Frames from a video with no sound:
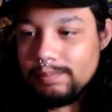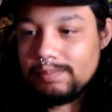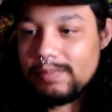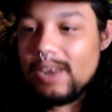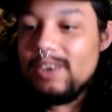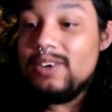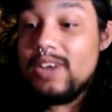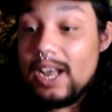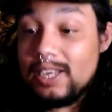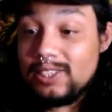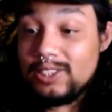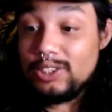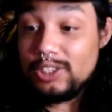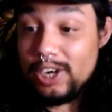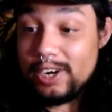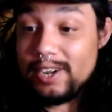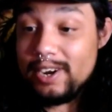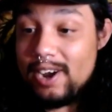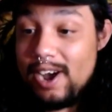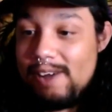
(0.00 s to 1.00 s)
You guys are
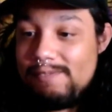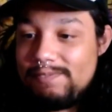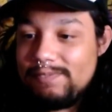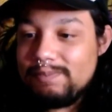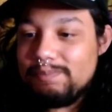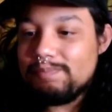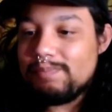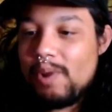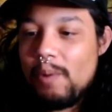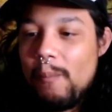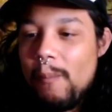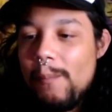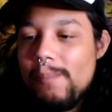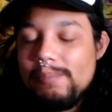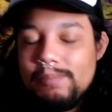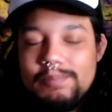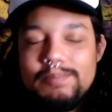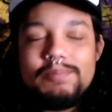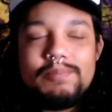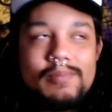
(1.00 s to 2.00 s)
jerking off?
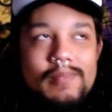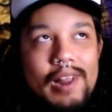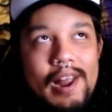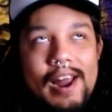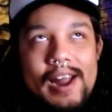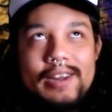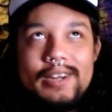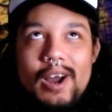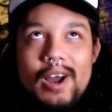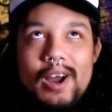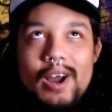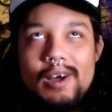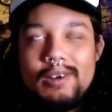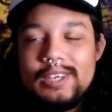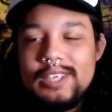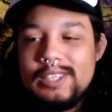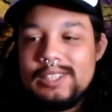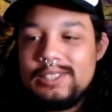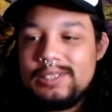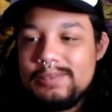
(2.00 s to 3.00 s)
You know how it
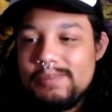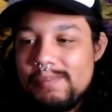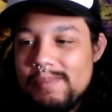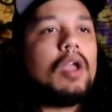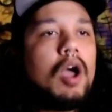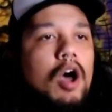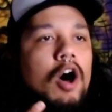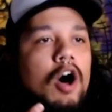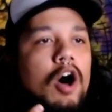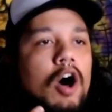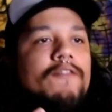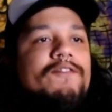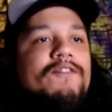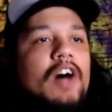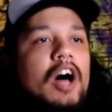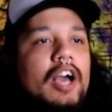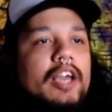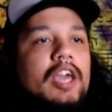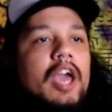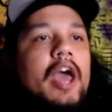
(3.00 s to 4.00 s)
is. Oh,
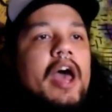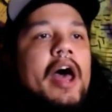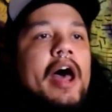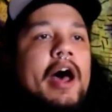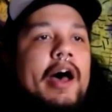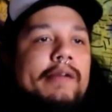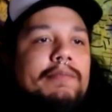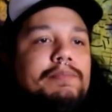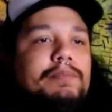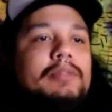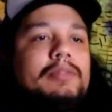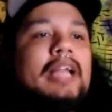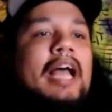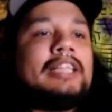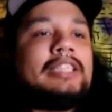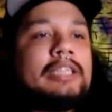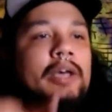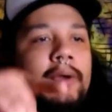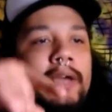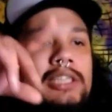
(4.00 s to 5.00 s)
fuck yeah.
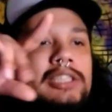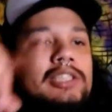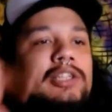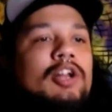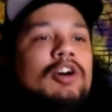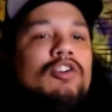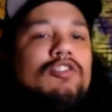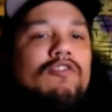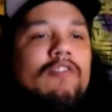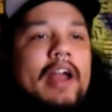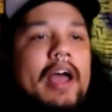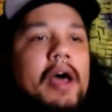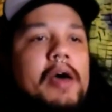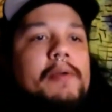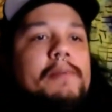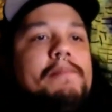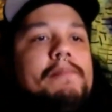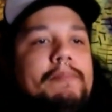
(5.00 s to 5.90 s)
That's how he gets the little crown.